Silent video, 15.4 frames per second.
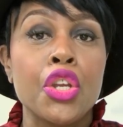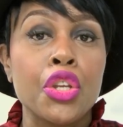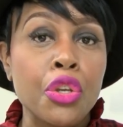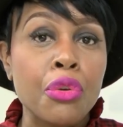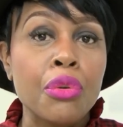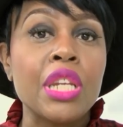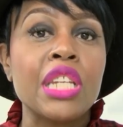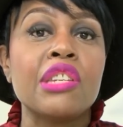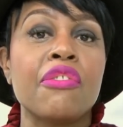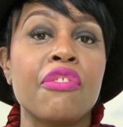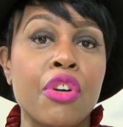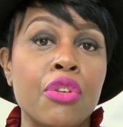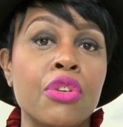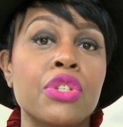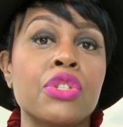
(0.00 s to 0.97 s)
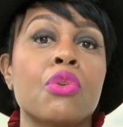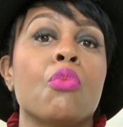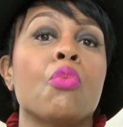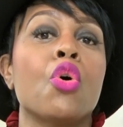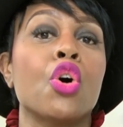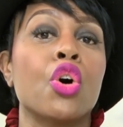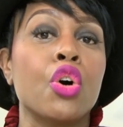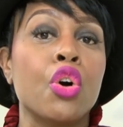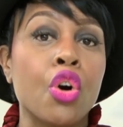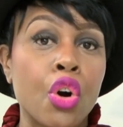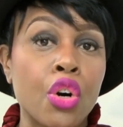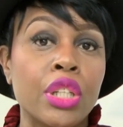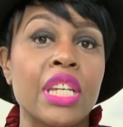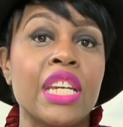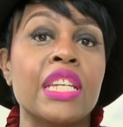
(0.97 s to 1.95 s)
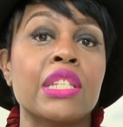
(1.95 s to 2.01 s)
You need to focus on what
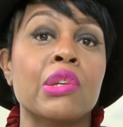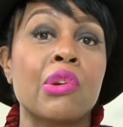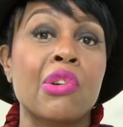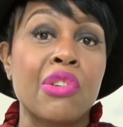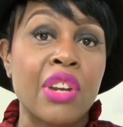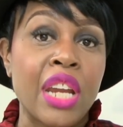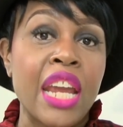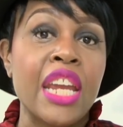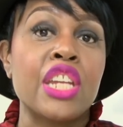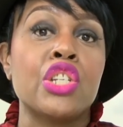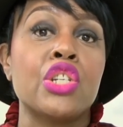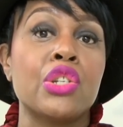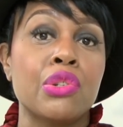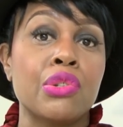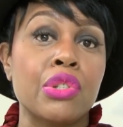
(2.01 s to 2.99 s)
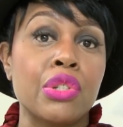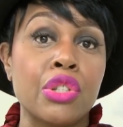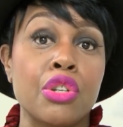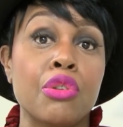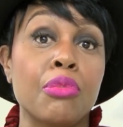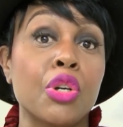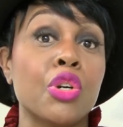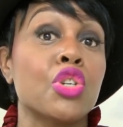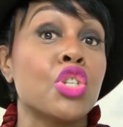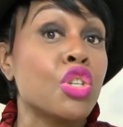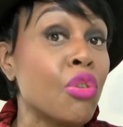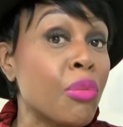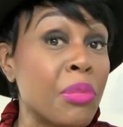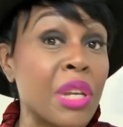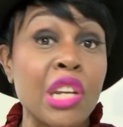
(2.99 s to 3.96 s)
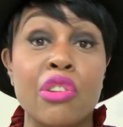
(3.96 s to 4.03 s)
God has created you to do, because
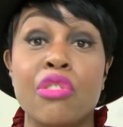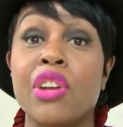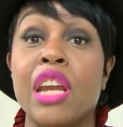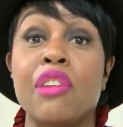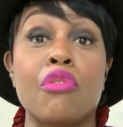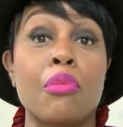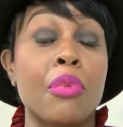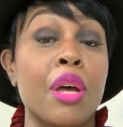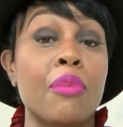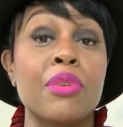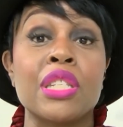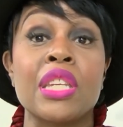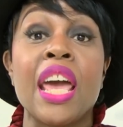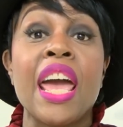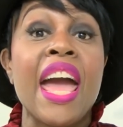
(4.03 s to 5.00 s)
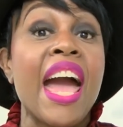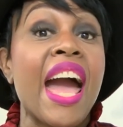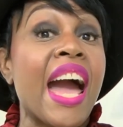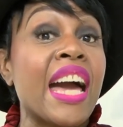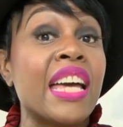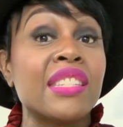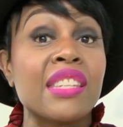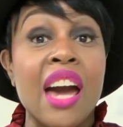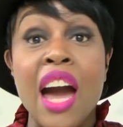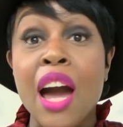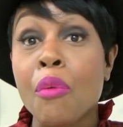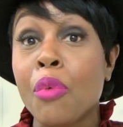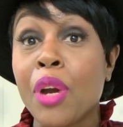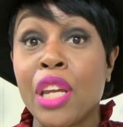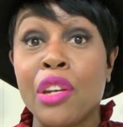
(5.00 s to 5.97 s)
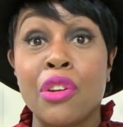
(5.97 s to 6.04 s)
you are being created for purpose, and
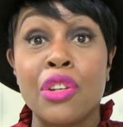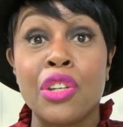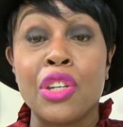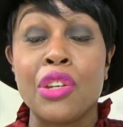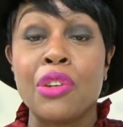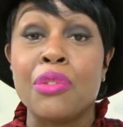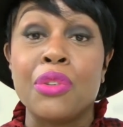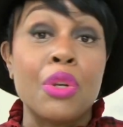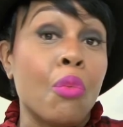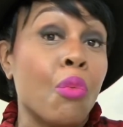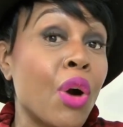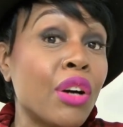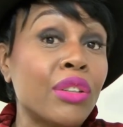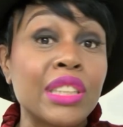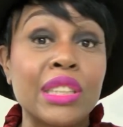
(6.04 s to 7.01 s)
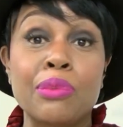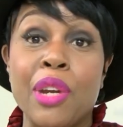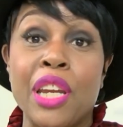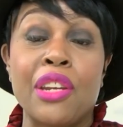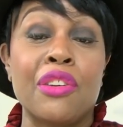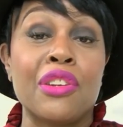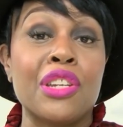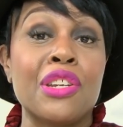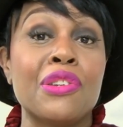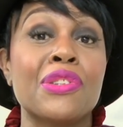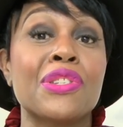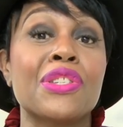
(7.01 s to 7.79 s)
I'm waiting on you, the world is waiting on you.